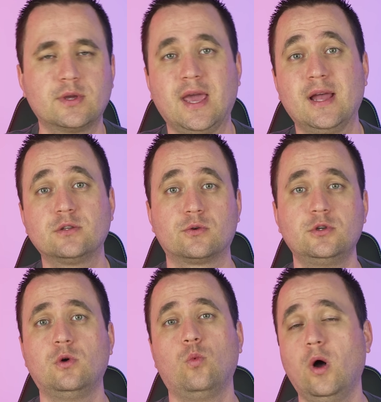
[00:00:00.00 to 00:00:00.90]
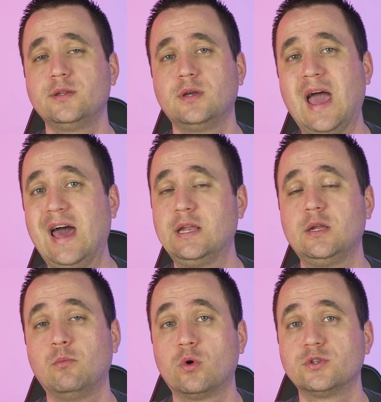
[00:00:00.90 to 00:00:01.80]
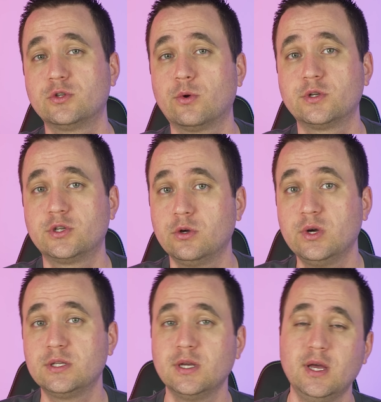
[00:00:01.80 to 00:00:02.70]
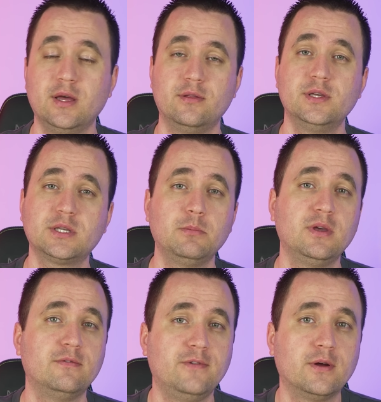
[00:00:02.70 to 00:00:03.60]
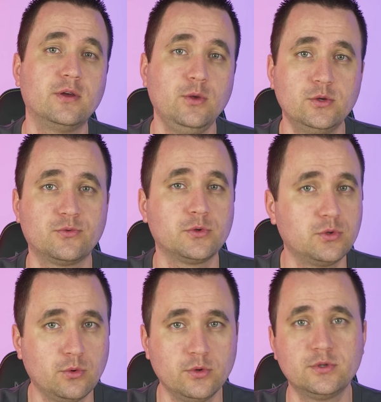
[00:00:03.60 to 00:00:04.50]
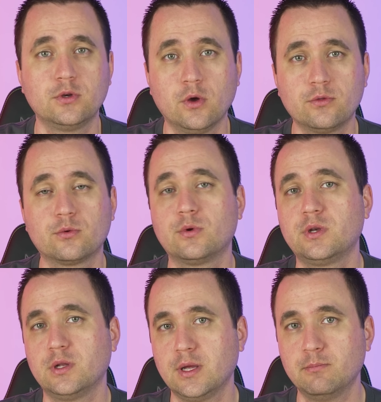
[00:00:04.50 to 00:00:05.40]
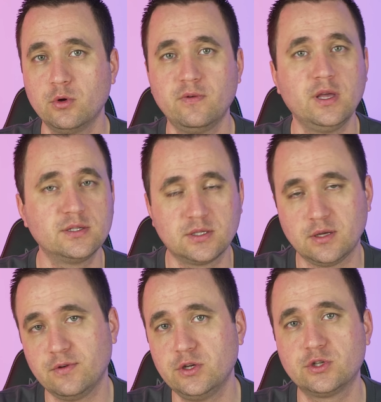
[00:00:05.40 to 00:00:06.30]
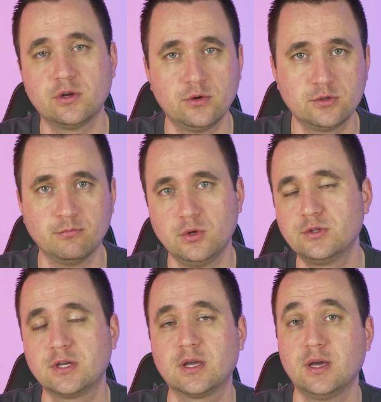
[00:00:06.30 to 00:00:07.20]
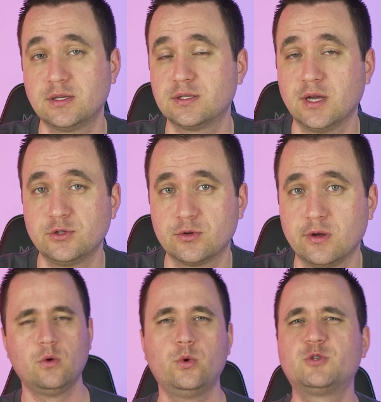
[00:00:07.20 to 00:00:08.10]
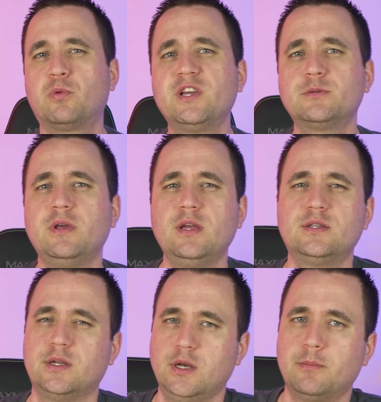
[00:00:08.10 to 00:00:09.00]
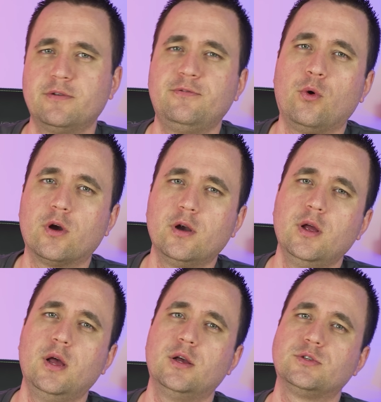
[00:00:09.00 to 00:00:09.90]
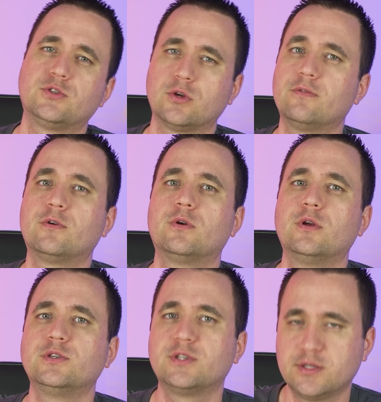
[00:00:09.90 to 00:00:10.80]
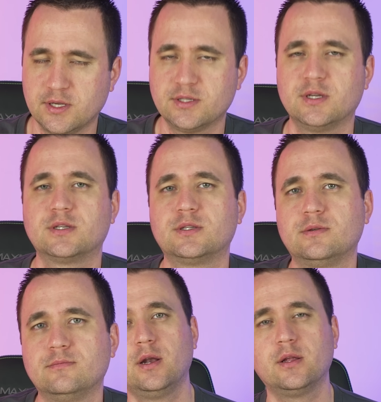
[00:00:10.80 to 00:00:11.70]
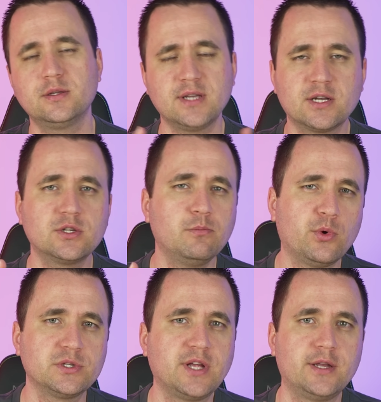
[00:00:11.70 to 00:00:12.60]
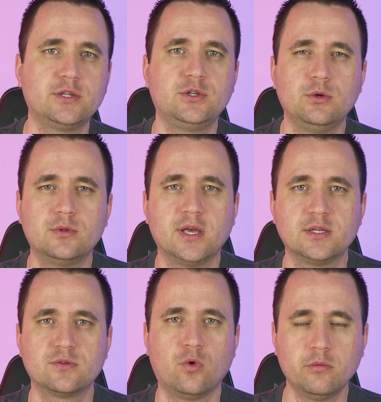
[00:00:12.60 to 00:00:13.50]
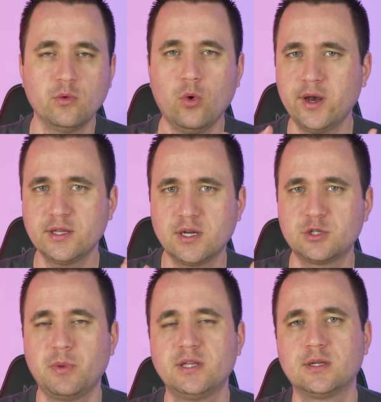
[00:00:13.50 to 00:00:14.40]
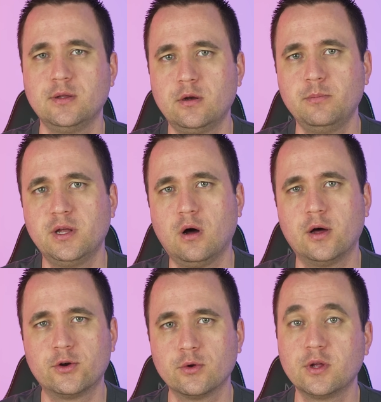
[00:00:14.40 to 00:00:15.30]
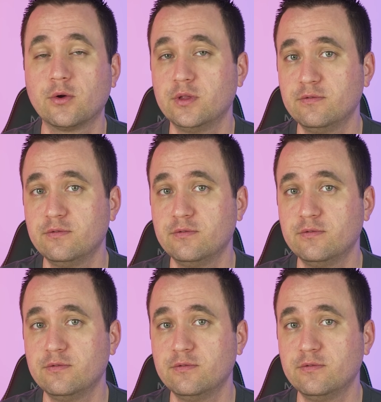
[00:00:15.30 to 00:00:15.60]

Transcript: can't or don't want to add any more storage to it, this can be a very useful tool to go through and delete movies, TV shows, music, etc. Which brings me to number four, server statistics. Now this actually boils down to two things for me. One I touched base a little bit on earlier in the